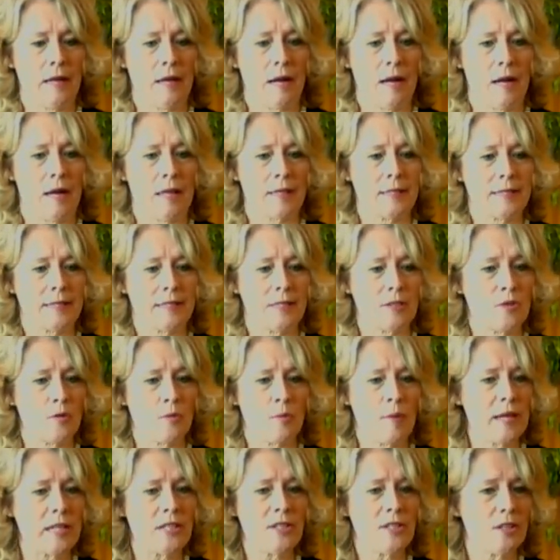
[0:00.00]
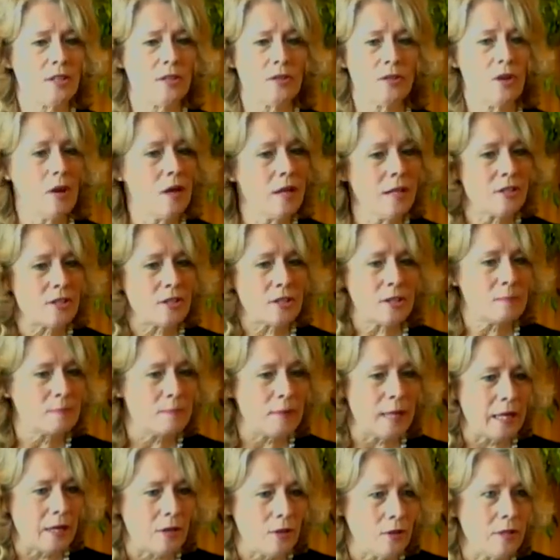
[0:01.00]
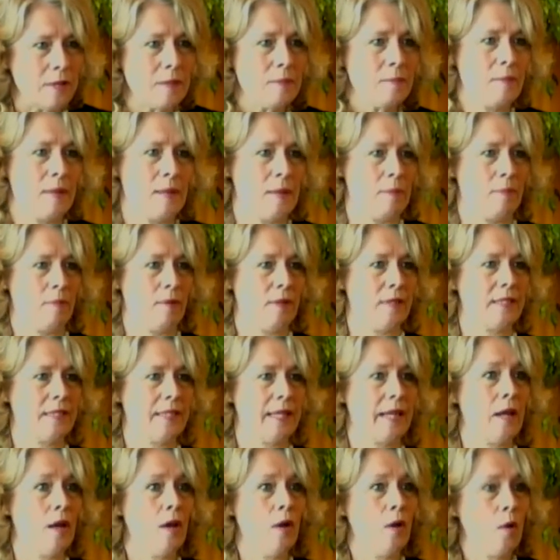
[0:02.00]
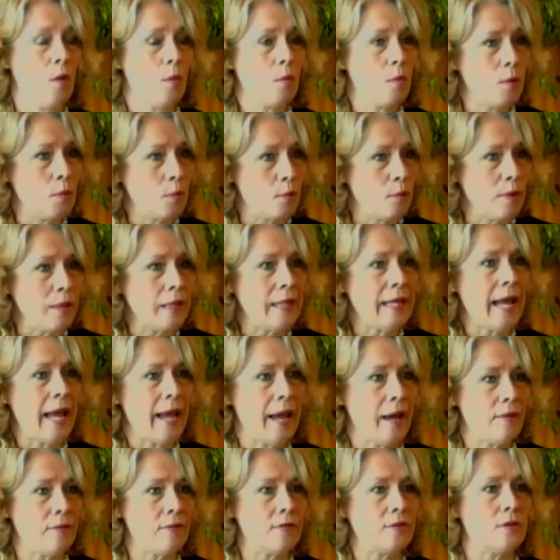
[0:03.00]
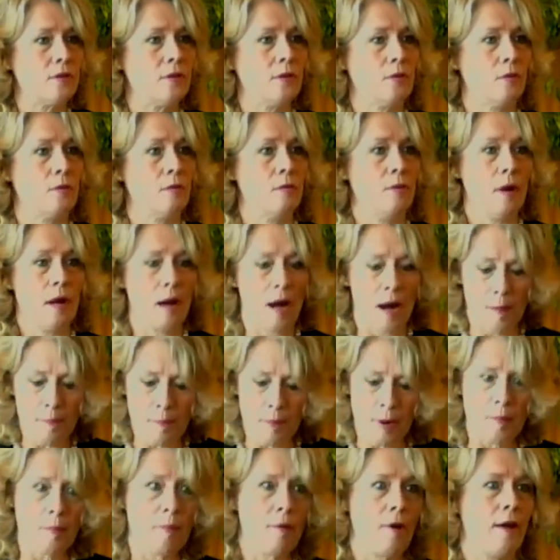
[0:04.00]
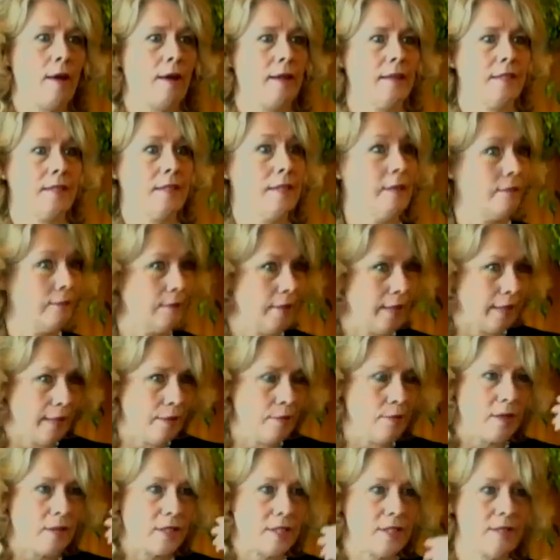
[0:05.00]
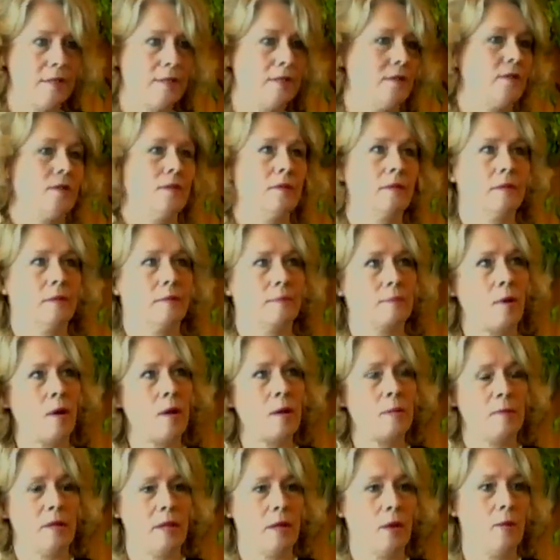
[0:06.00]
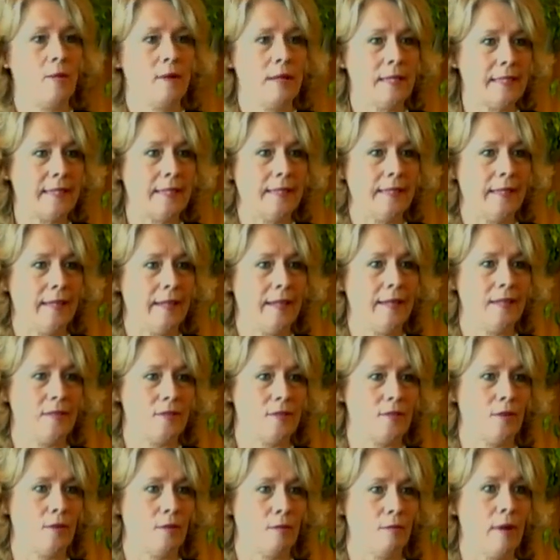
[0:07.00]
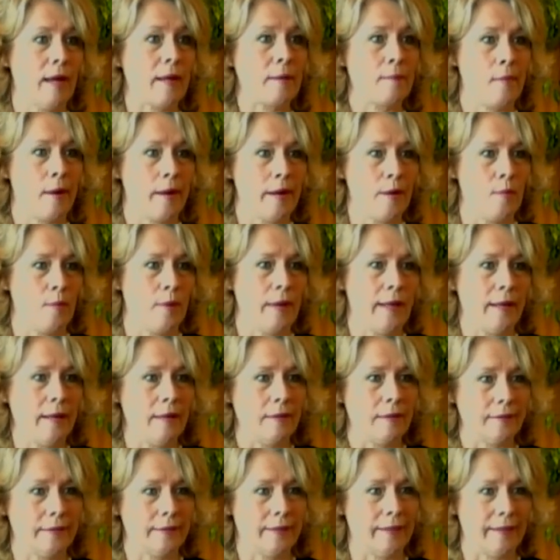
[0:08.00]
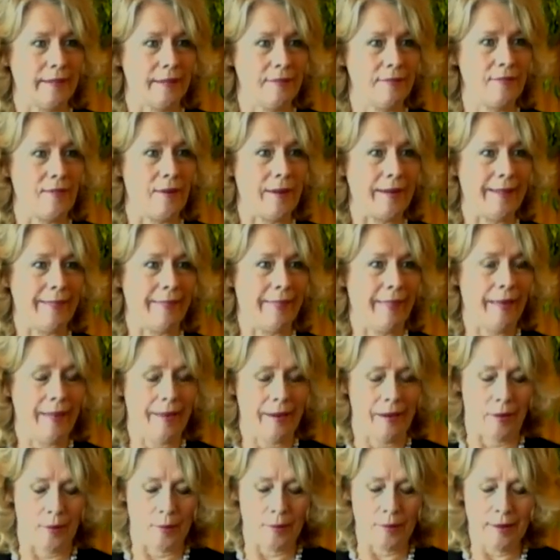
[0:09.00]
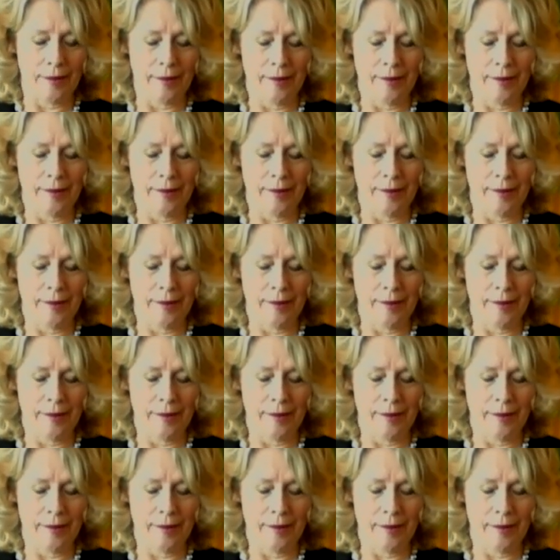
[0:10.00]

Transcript: uh, situation. It's not just being good to people. It's like, we really have to up our productivity, which is bottom of the OECD is going to wreck my week. I'll tell you, finding that out.